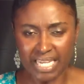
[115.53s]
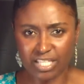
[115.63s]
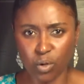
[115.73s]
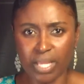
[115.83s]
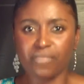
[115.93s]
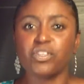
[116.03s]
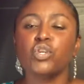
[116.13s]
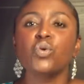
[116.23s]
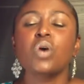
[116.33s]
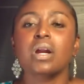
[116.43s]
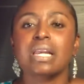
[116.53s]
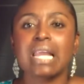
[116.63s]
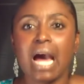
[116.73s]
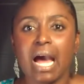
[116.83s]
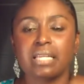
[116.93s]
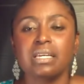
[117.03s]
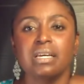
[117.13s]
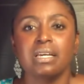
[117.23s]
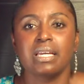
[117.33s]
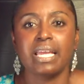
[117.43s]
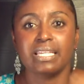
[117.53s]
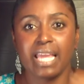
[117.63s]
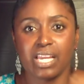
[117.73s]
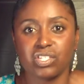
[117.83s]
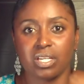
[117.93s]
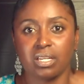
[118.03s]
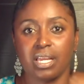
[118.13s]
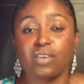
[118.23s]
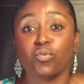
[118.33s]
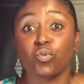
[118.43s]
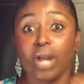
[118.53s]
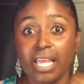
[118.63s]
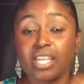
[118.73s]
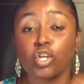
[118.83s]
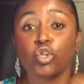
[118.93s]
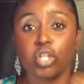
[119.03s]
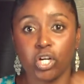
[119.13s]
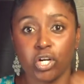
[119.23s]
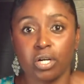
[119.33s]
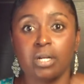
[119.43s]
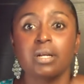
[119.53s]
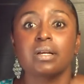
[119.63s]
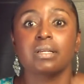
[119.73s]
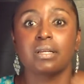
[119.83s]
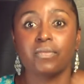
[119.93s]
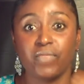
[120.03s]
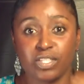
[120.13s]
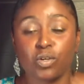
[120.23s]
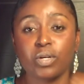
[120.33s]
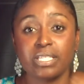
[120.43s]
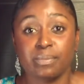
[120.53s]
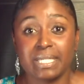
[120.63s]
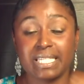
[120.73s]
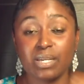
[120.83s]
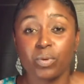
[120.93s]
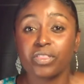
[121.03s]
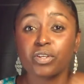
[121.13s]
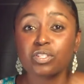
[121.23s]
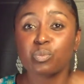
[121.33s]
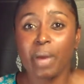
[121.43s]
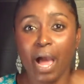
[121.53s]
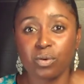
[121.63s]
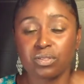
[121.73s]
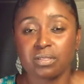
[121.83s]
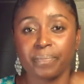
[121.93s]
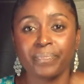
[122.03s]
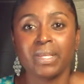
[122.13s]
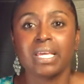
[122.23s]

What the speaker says: So if you are not engaging in regular physical intimacy with your spouse,